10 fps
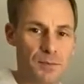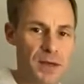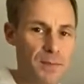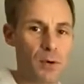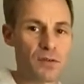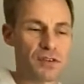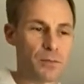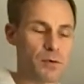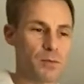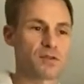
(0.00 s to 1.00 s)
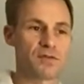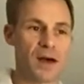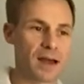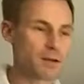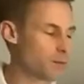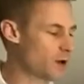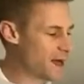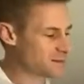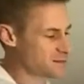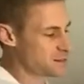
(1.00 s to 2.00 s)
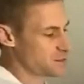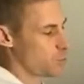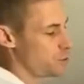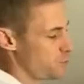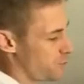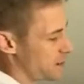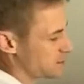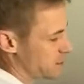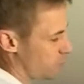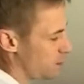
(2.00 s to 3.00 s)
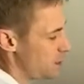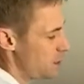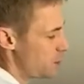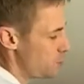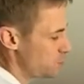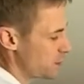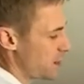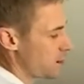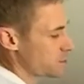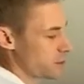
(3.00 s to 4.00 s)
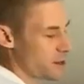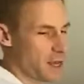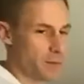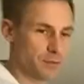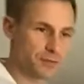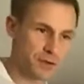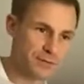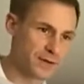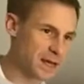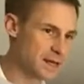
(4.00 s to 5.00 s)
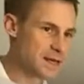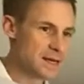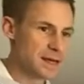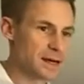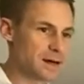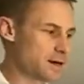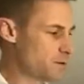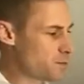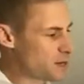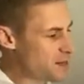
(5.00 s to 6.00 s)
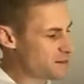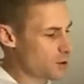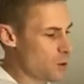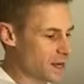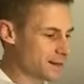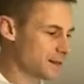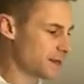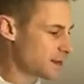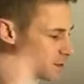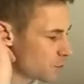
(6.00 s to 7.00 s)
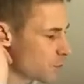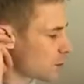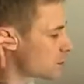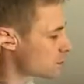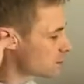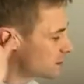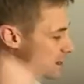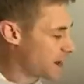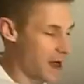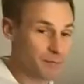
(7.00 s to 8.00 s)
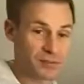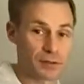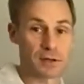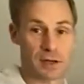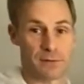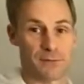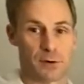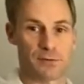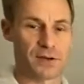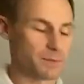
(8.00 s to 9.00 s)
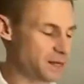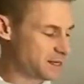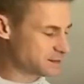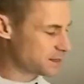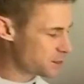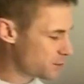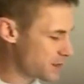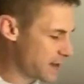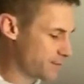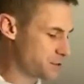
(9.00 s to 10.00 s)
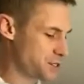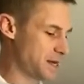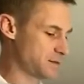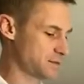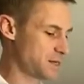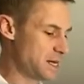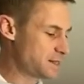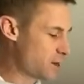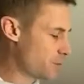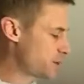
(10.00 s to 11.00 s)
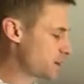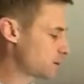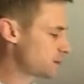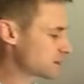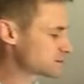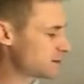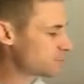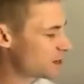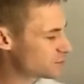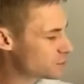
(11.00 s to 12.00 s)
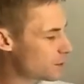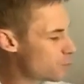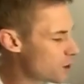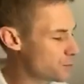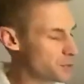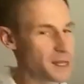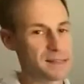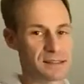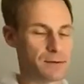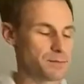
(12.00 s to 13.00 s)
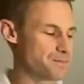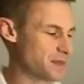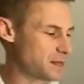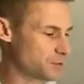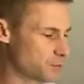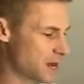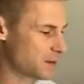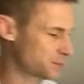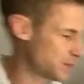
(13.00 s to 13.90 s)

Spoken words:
people are some of your most valuable assets. And when you find someone whose character and chemistry fit, but isn't quite clicking in their role, then I'm still looking for a fit because I know they have a chance to help me go to the next level. And so I'm going to place them in the right